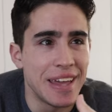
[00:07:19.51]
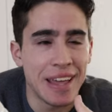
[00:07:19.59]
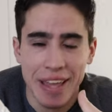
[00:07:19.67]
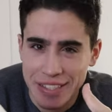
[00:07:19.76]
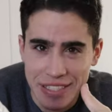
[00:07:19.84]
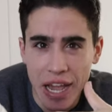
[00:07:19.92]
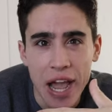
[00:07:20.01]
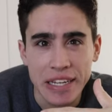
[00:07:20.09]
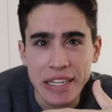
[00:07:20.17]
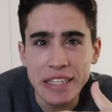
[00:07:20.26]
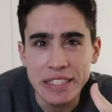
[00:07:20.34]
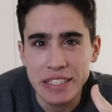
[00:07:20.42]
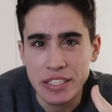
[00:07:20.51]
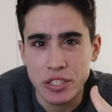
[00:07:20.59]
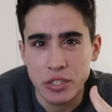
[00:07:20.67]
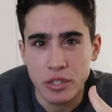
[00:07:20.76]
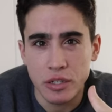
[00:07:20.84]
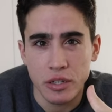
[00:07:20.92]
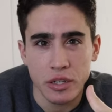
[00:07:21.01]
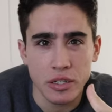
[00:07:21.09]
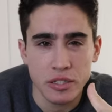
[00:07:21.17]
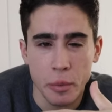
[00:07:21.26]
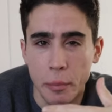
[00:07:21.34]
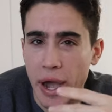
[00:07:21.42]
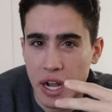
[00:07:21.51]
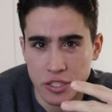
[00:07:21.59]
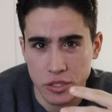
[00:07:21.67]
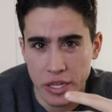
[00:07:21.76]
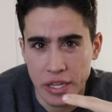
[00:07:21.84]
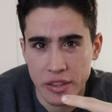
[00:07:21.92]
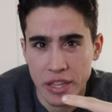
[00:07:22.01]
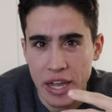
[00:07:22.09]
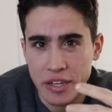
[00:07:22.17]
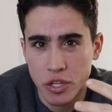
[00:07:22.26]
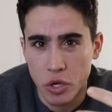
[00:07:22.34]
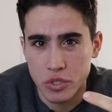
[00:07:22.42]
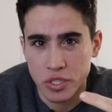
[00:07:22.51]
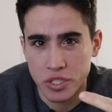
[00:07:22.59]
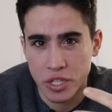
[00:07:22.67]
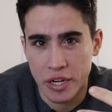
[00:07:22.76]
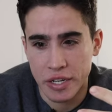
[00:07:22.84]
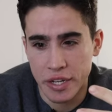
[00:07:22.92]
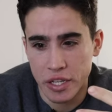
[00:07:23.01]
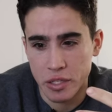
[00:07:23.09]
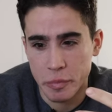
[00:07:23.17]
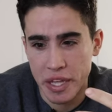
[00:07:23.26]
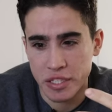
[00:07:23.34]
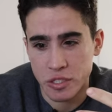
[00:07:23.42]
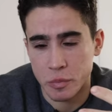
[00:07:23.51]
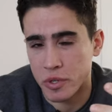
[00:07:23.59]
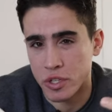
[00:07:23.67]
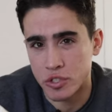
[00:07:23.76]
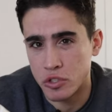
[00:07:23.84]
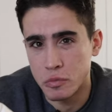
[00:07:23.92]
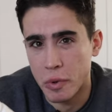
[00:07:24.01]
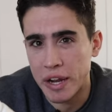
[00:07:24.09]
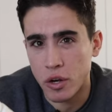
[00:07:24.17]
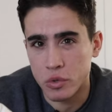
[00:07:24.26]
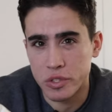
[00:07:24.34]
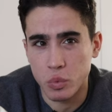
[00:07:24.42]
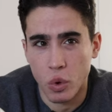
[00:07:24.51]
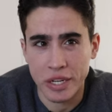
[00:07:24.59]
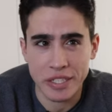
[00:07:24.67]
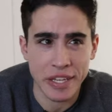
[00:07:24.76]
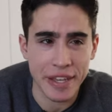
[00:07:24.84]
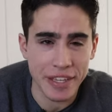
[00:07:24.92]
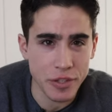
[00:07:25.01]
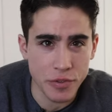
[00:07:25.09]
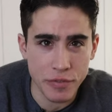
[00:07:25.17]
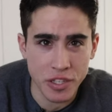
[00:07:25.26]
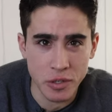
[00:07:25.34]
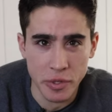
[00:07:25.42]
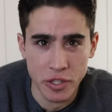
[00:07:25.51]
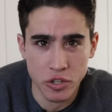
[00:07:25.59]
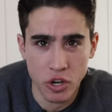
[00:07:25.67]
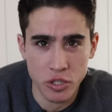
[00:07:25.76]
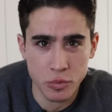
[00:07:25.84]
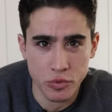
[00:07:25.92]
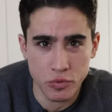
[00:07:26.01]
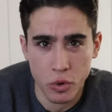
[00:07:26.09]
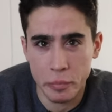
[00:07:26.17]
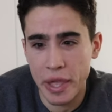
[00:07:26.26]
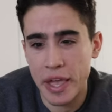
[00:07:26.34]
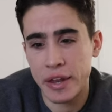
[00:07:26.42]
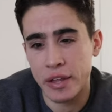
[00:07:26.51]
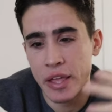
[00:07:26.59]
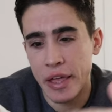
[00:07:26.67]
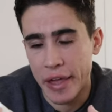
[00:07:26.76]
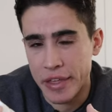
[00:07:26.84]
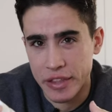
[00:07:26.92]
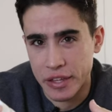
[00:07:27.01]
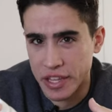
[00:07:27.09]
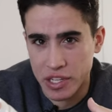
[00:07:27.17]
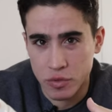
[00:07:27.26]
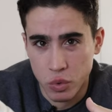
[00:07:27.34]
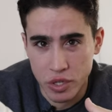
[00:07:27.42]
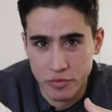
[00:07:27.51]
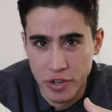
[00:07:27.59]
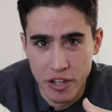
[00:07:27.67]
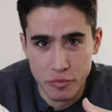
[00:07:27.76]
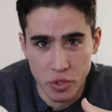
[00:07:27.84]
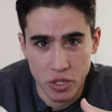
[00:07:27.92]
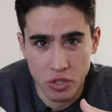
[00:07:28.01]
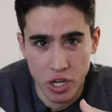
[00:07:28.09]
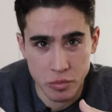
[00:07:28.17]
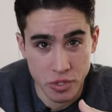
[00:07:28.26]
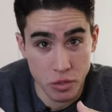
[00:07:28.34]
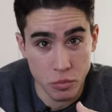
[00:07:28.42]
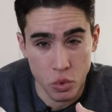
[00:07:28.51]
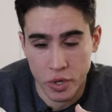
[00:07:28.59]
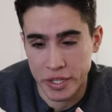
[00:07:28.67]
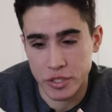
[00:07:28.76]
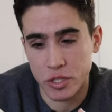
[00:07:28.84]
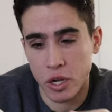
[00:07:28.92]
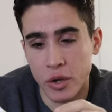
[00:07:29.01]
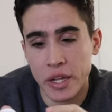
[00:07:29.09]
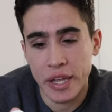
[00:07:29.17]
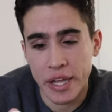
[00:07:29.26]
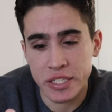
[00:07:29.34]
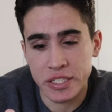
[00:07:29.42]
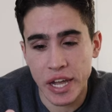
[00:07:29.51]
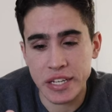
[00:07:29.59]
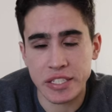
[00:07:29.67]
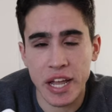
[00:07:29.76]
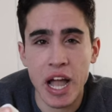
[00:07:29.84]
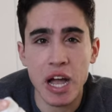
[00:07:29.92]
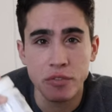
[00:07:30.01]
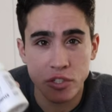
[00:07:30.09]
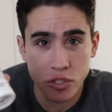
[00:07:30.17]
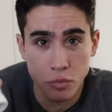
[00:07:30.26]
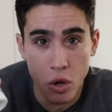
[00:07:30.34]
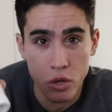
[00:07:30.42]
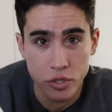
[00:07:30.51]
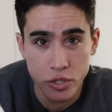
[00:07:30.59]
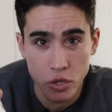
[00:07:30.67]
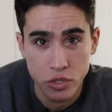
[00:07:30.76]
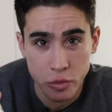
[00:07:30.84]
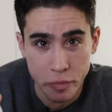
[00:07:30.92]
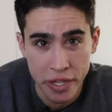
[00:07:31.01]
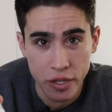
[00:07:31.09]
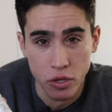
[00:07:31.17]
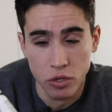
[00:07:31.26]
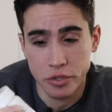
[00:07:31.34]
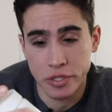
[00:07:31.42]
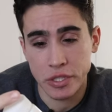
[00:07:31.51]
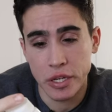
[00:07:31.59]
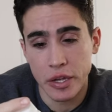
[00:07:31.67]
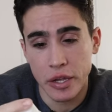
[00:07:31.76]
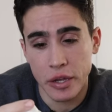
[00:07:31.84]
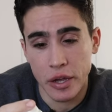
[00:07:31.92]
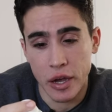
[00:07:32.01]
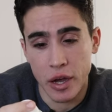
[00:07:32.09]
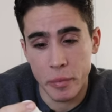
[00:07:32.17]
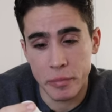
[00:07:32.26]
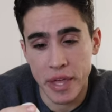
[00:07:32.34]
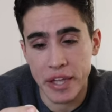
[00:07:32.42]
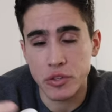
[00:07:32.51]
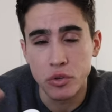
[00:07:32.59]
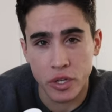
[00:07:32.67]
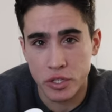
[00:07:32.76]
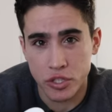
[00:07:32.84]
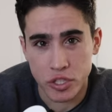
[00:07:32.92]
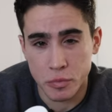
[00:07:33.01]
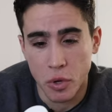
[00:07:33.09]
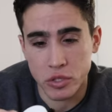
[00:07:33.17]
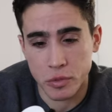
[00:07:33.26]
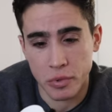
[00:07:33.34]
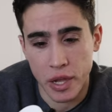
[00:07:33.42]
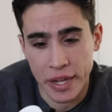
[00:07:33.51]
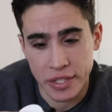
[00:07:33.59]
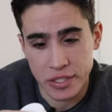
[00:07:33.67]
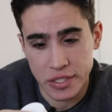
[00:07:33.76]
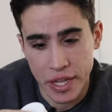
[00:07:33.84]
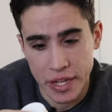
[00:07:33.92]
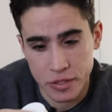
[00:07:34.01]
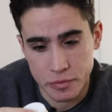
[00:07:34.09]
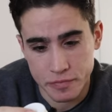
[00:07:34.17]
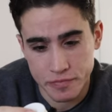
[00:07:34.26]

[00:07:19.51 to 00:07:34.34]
it's not easy to, to modulate that dosage on a daily basis because you might only want to take 15 milligrams before bed and then like 45 milligrams in the morning. So it's nice to have smaller dosed pills um, that you can just multiply instead.